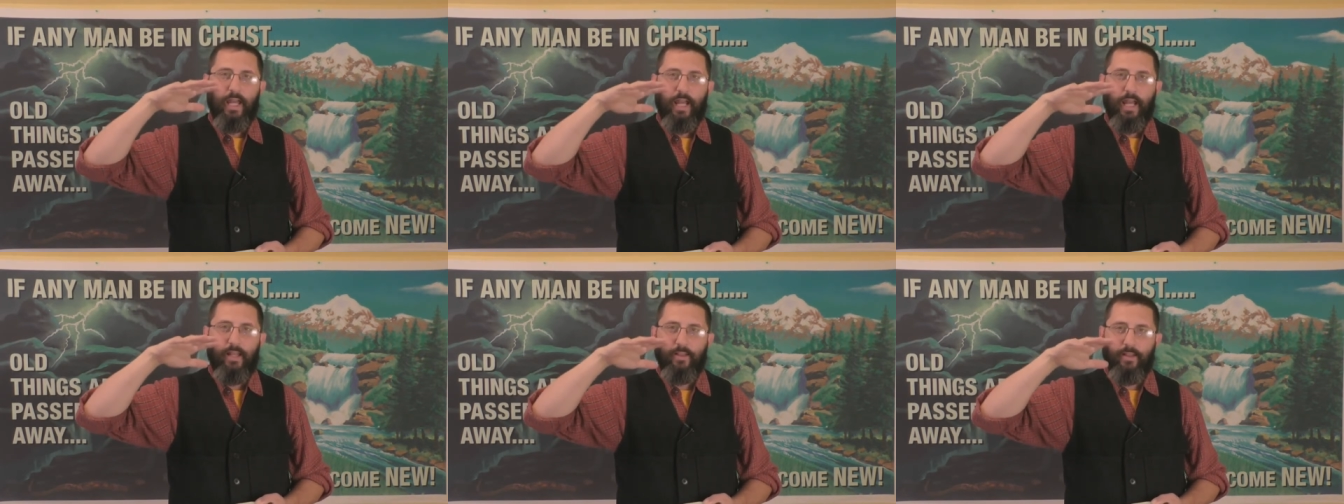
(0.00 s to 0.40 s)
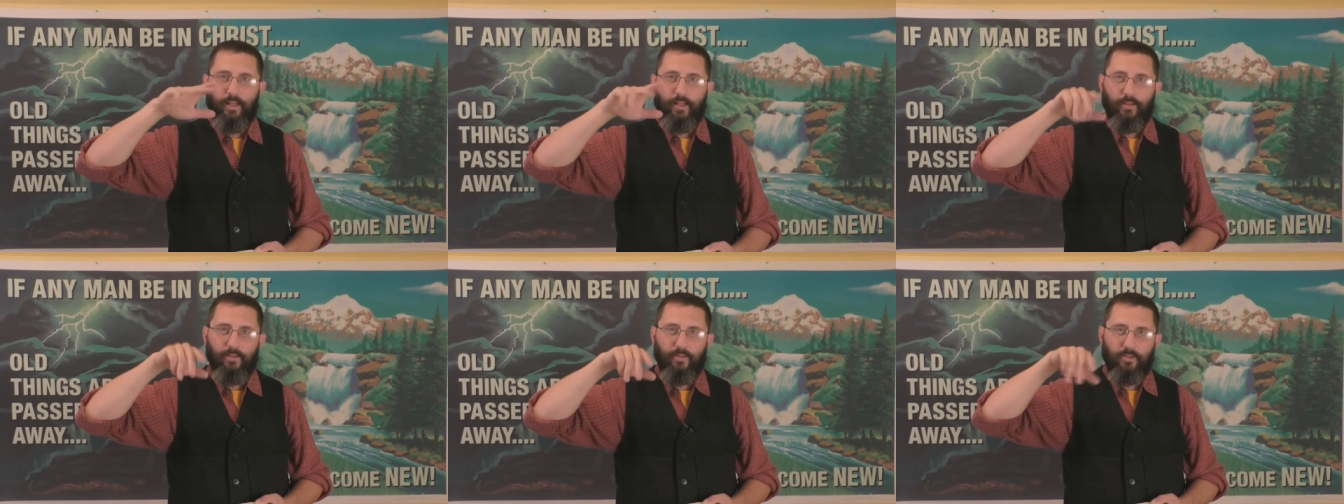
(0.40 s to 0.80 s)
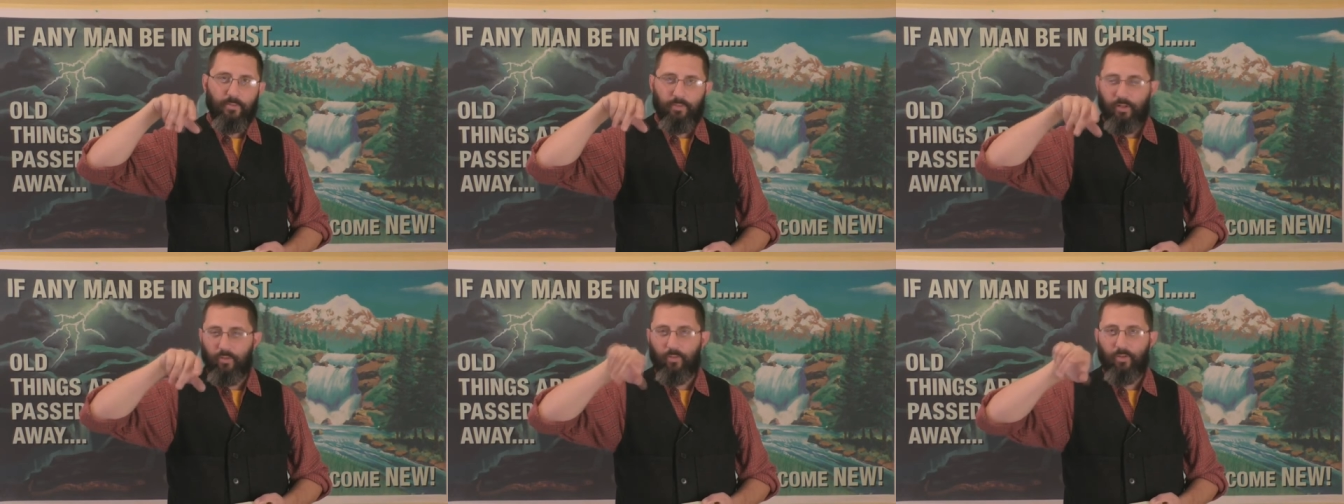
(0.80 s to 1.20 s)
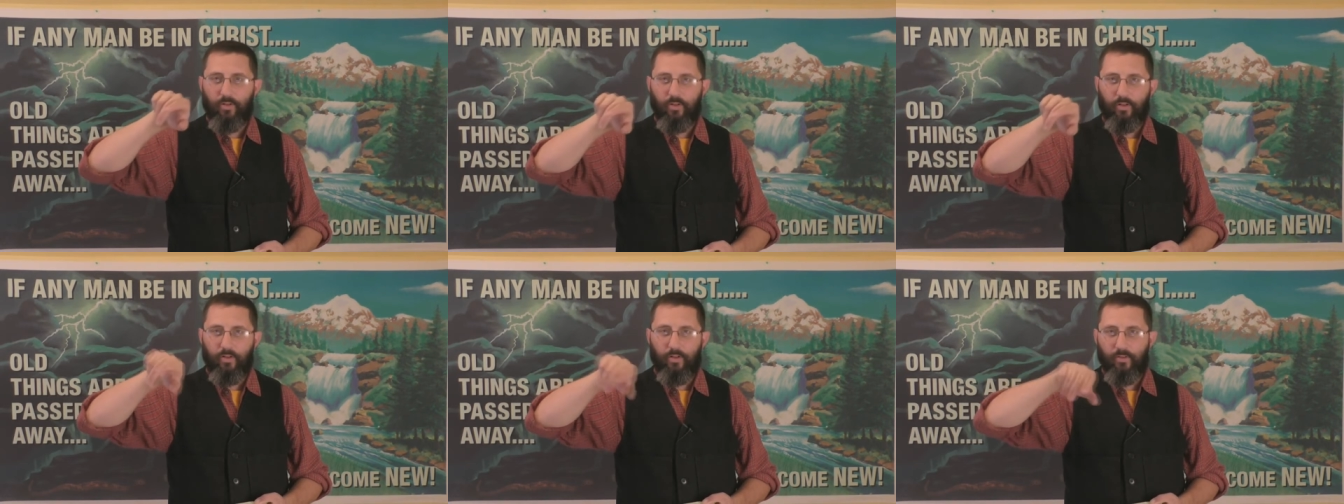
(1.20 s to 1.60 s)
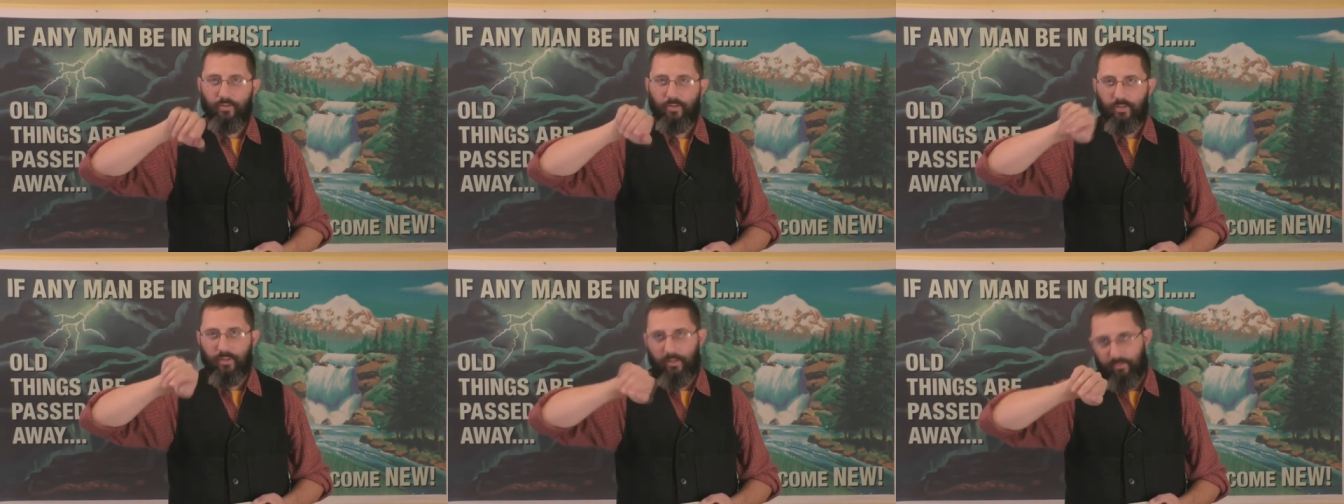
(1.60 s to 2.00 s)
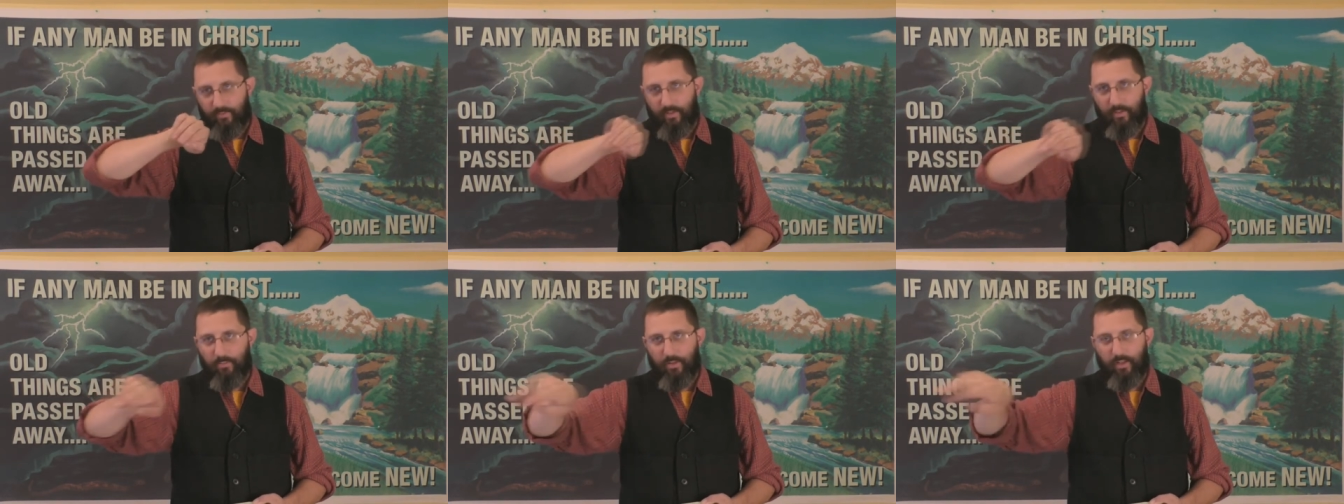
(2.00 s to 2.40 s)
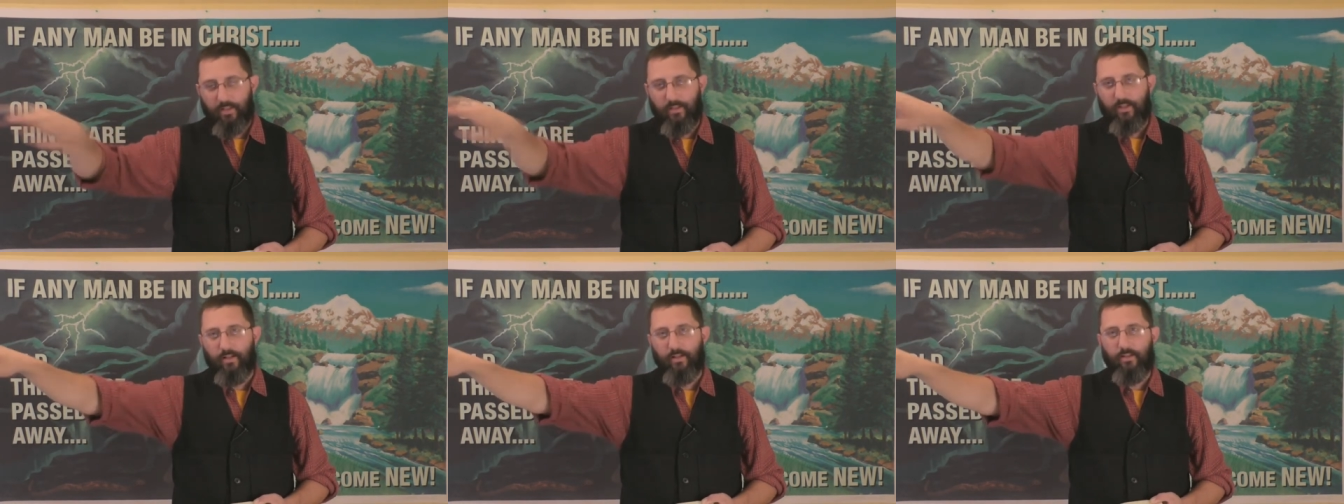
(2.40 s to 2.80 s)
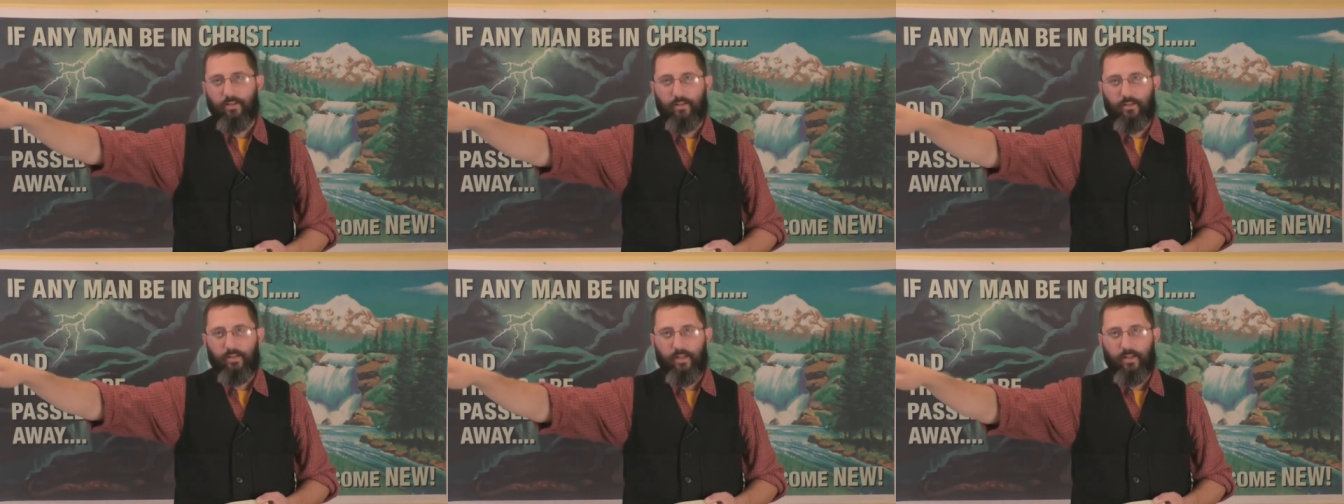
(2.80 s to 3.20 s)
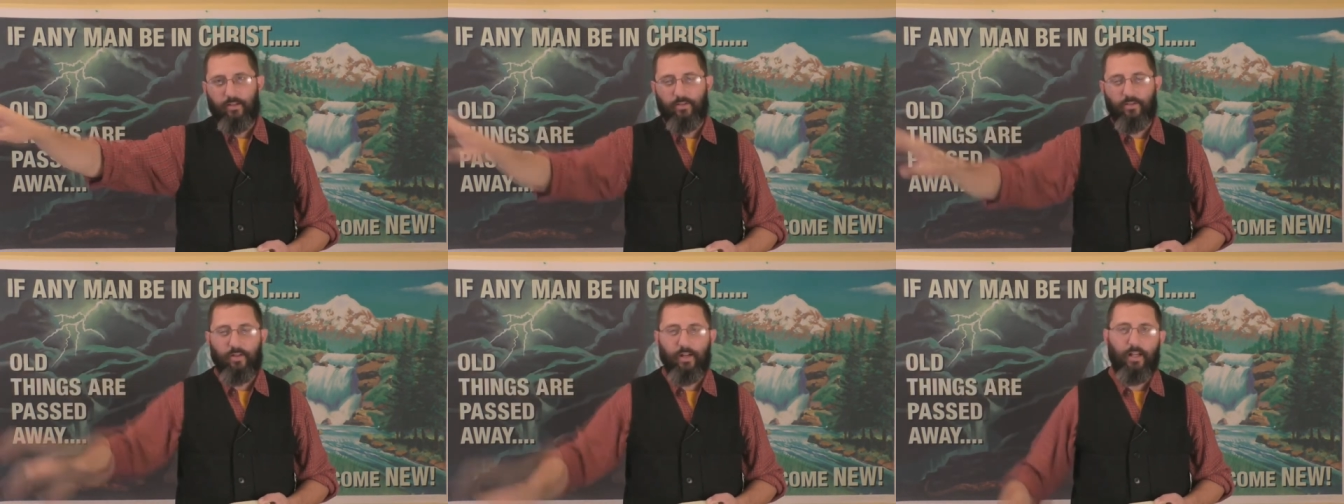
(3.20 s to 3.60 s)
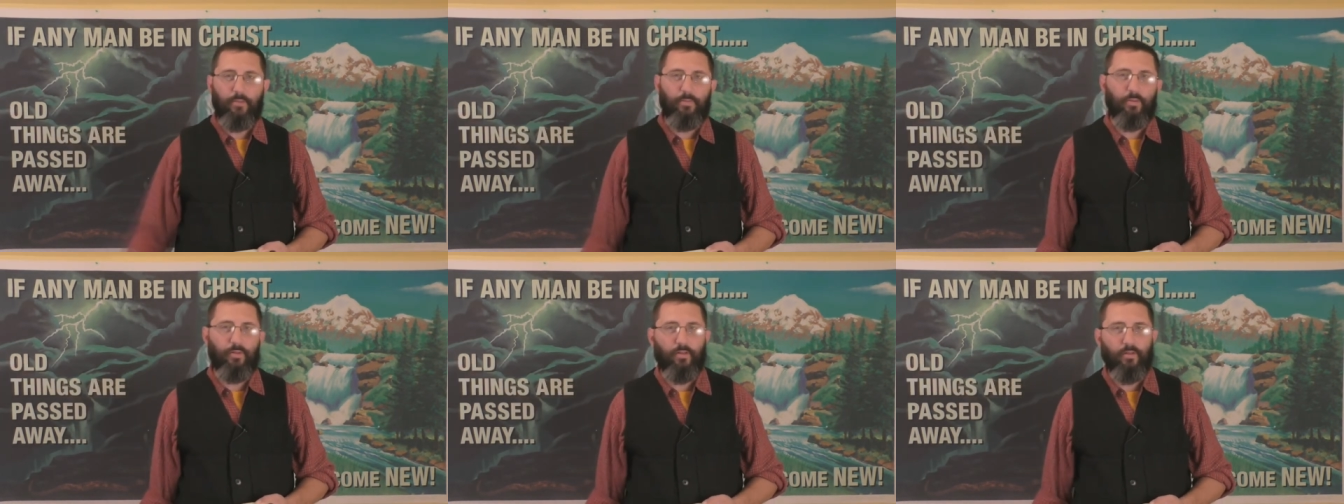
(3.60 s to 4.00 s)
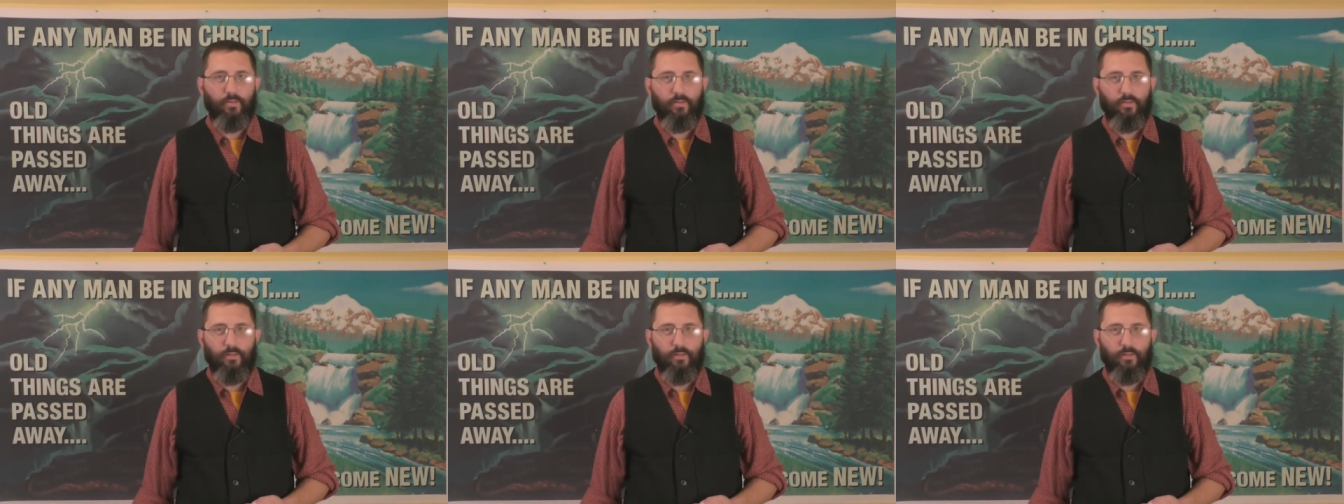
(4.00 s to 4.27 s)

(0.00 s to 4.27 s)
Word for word: And then the spring water goes and they, they bring it down into the town of Strasburg,